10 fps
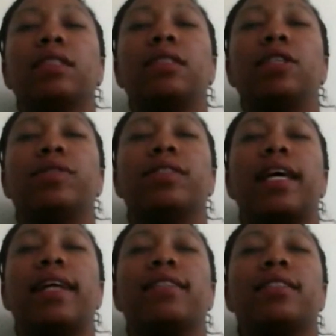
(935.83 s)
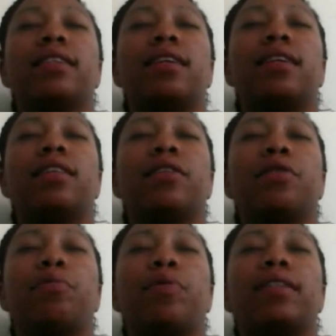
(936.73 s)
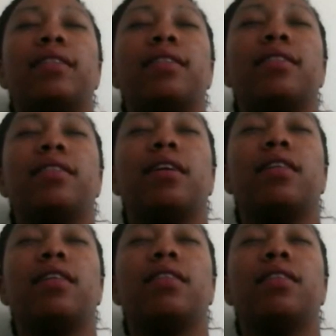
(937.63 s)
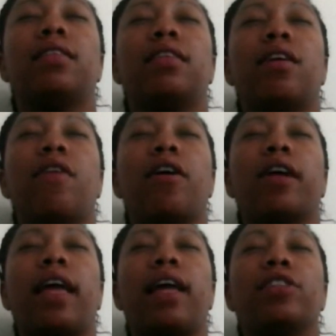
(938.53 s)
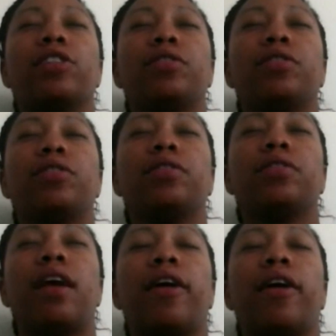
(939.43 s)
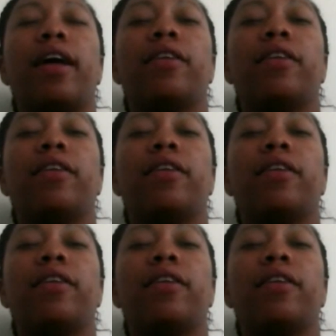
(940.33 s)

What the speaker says: you sense the presence of Archangel Ariel.